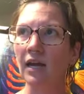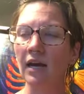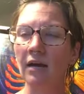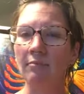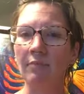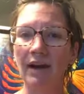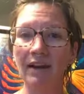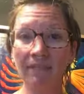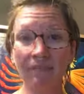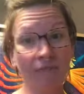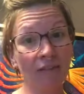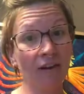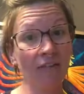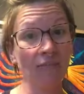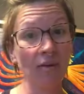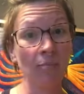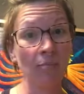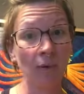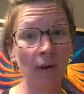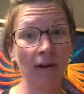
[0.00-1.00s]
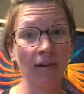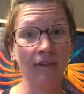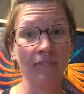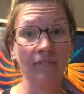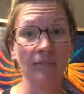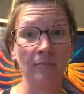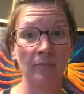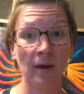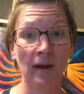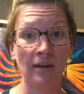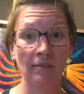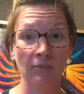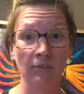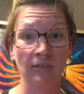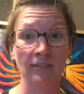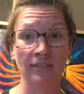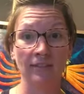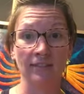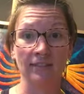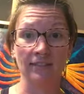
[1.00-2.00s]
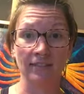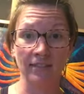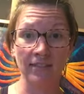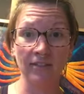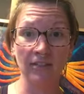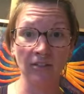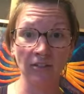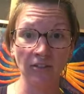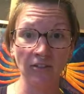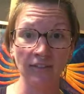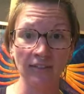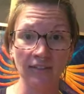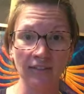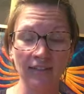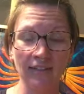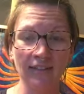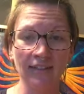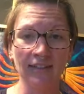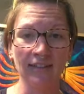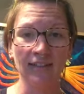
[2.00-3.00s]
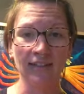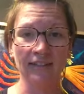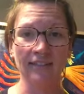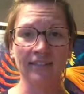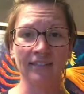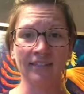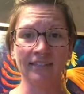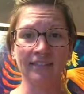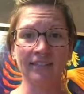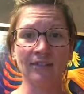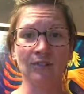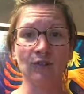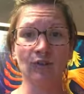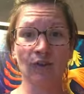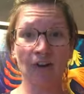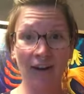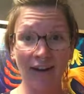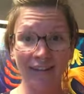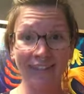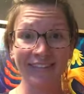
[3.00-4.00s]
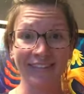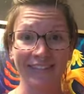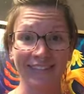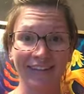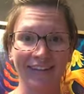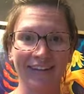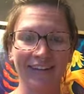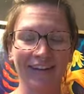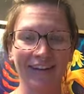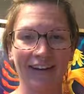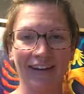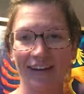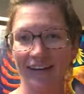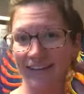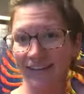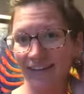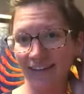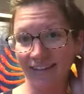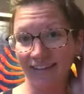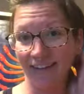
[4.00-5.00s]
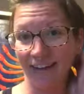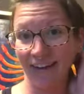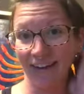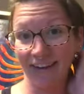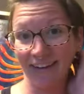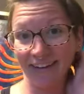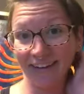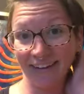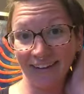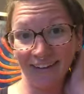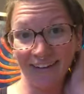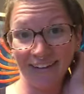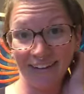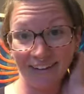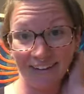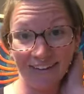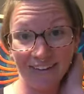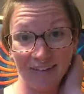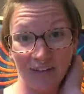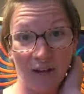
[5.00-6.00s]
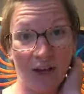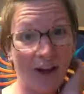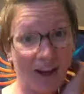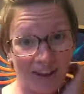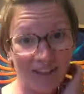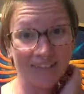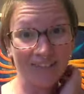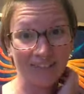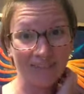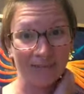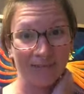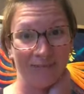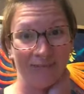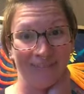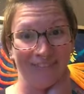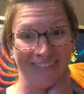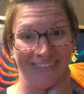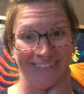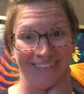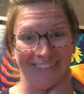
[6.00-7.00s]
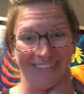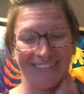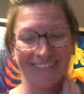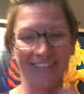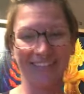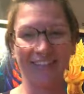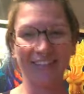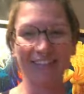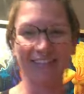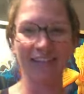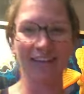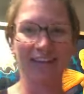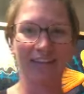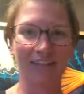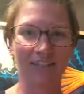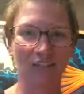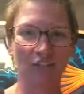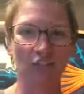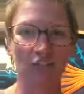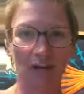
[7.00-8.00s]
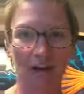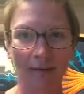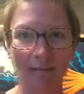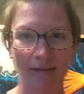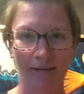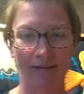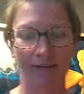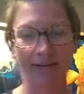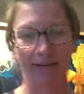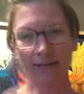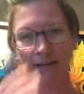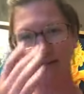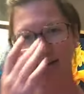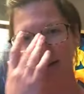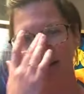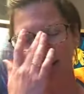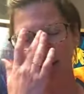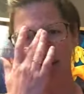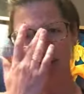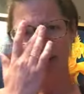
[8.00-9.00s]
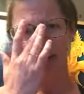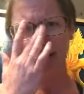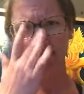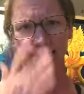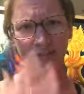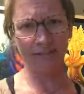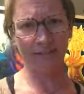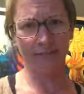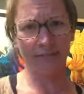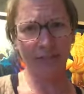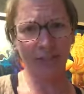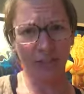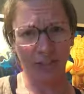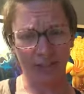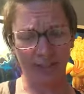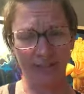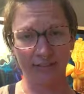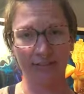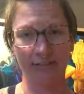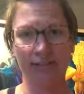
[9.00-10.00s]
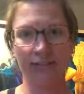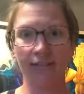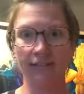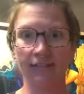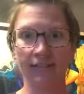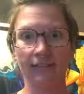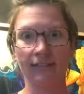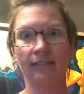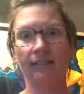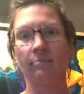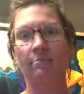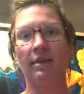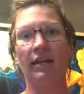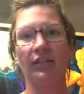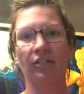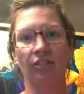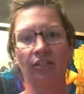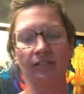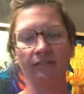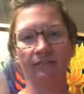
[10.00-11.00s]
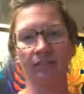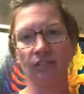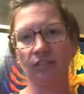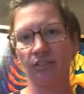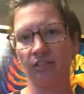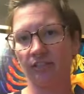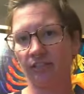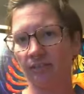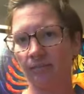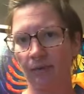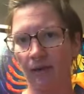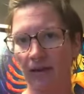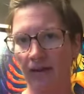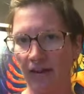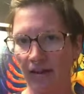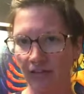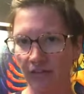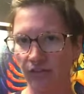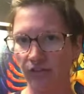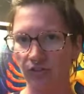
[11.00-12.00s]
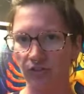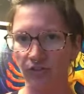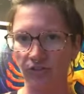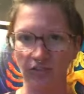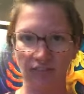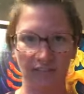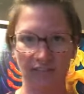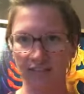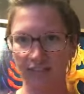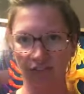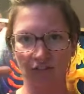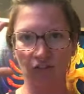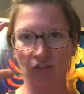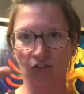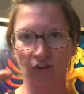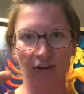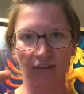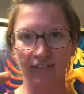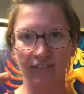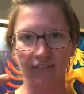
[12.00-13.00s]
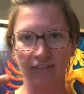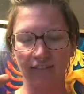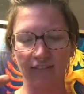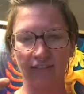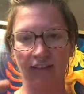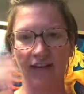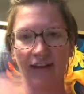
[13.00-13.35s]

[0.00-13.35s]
my favorite part of the Bible is Ezekiel, because he's crazy and, he's awesome. He's like a shaman, and he has visions, and he has these amazing visions about angels and these crazy,